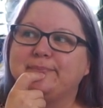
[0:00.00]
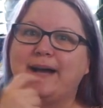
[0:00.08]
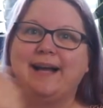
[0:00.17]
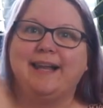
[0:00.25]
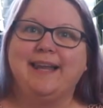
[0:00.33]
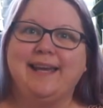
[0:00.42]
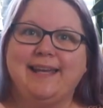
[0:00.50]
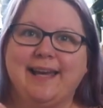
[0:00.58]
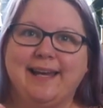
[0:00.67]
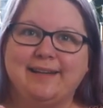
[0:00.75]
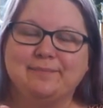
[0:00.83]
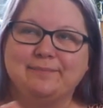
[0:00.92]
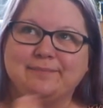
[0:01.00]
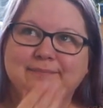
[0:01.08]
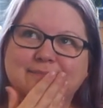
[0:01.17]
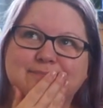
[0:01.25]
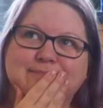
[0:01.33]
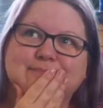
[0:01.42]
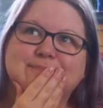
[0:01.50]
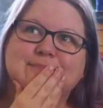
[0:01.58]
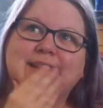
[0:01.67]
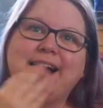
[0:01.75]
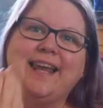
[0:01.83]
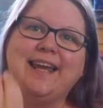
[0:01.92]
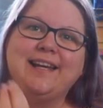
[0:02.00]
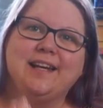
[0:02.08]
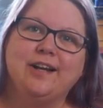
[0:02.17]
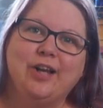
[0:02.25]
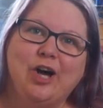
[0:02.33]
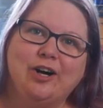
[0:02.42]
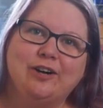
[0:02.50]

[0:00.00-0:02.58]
I like it. I like it a lot.